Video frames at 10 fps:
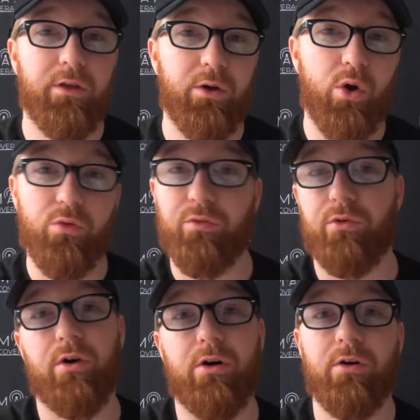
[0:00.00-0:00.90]

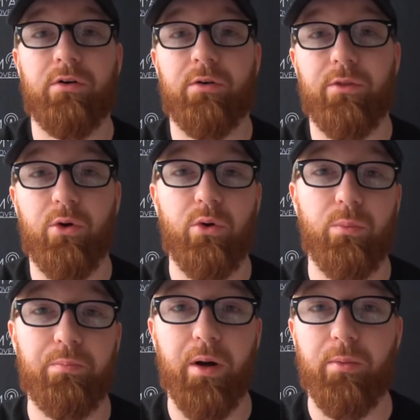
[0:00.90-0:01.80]
overall the whole
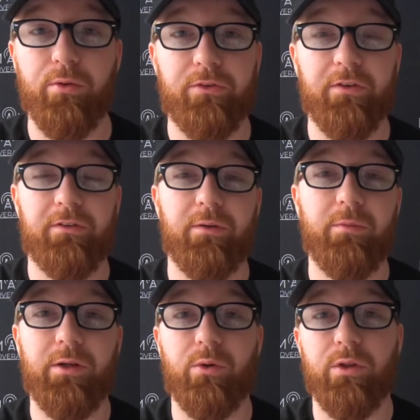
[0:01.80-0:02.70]
bubble system
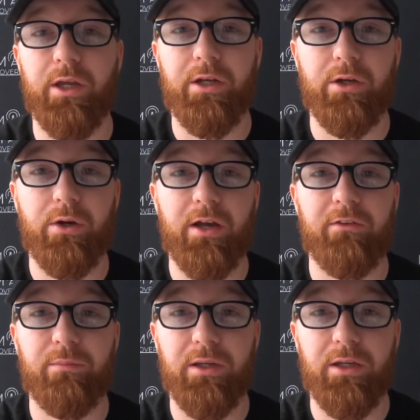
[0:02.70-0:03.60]
in Orlando has
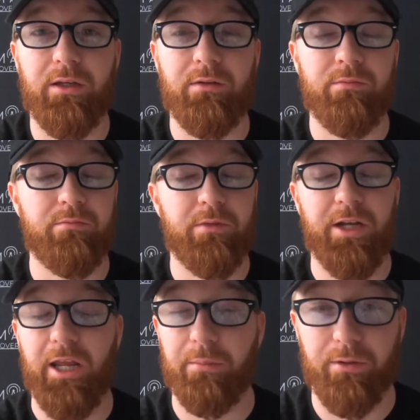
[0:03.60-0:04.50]
been an
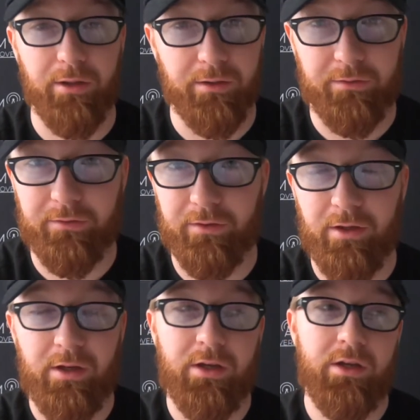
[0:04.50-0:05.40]
A+. plus.
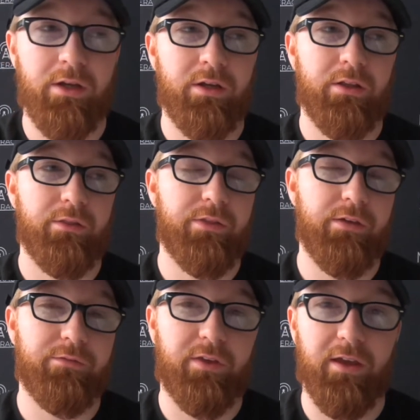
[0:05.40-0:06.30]

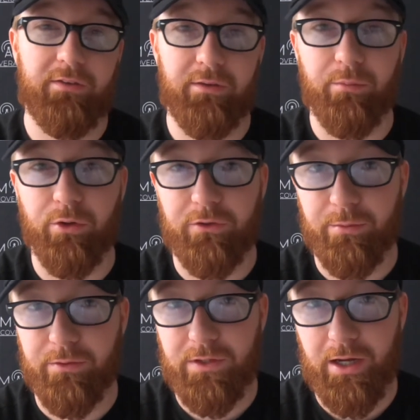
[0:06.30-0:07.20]
They've tested
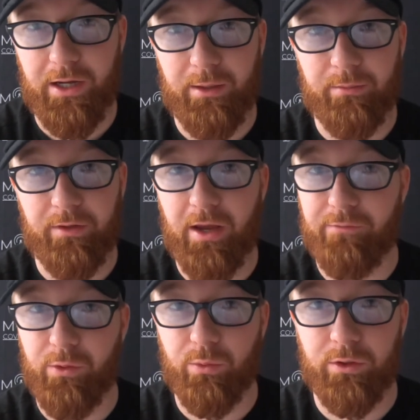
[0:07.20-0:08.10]
multiple times,
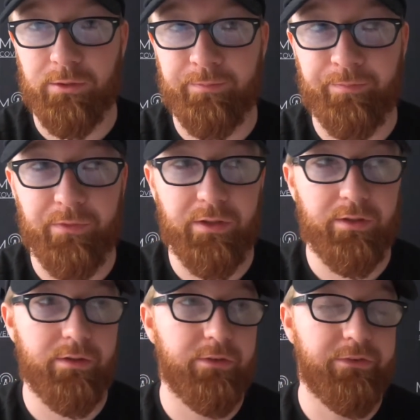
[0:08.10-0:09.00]
everyone.
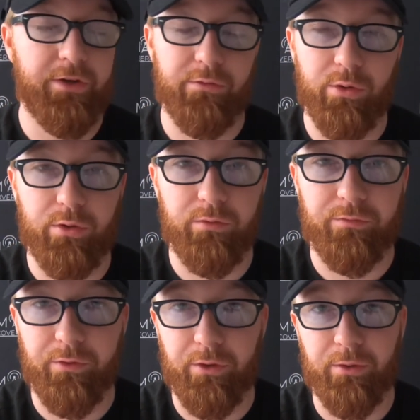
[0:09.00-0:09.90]
Zero
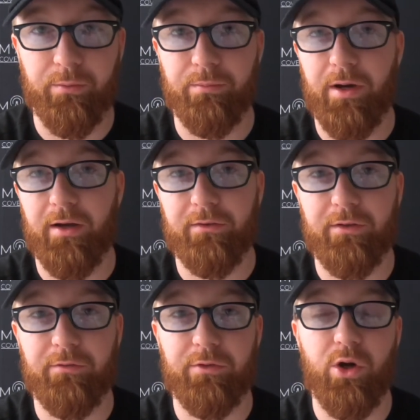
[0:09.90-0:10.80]
confirmed
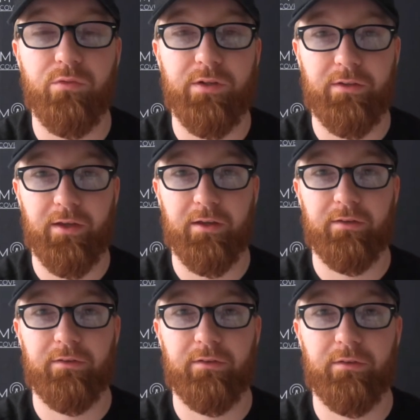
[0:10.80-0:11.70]
positive COVID
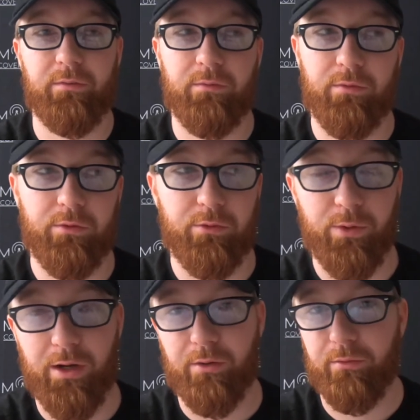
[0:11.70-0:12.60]
tests
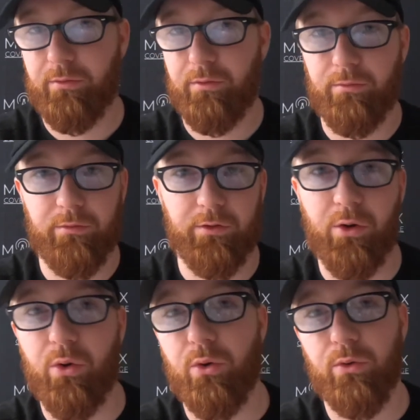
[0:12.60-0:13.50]
throughout the
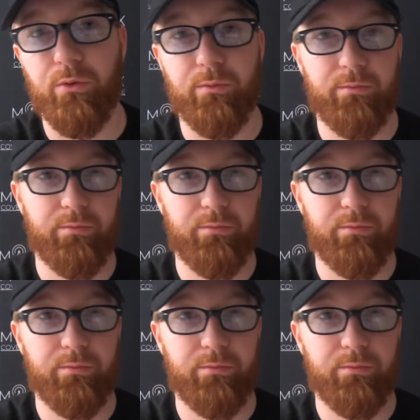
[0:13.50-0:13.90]
whole